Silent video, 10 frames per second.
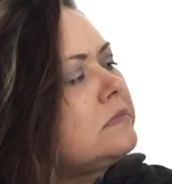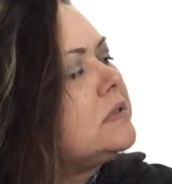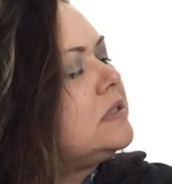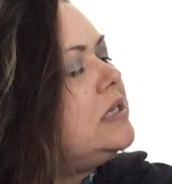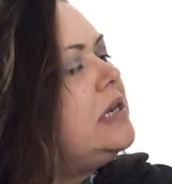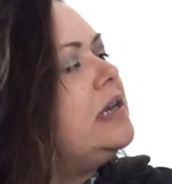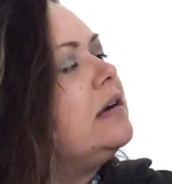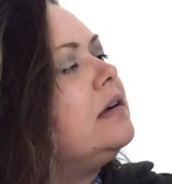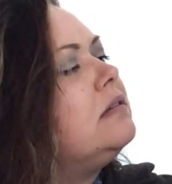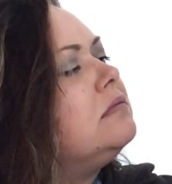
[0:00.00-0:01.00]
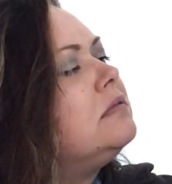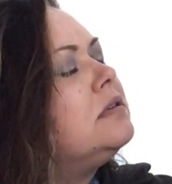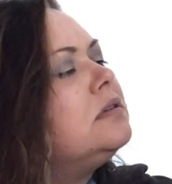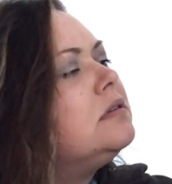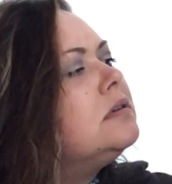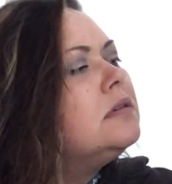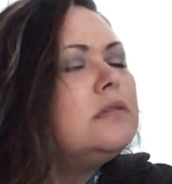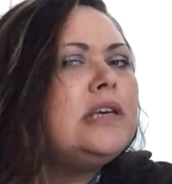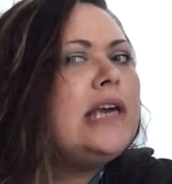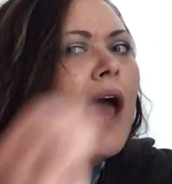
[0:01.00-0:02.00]
Let's see here.
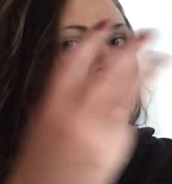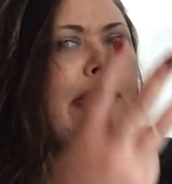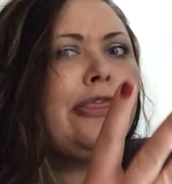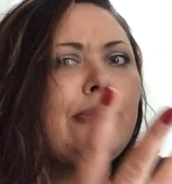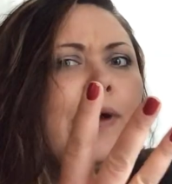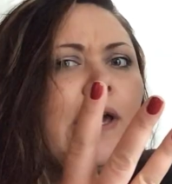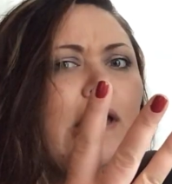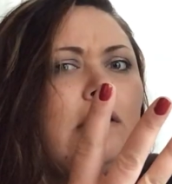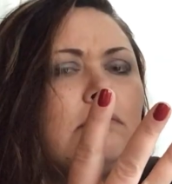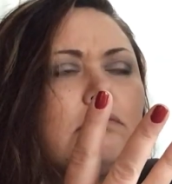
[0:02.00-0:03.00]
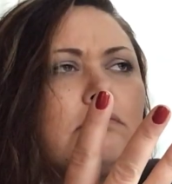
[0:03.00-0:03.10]
He had 3,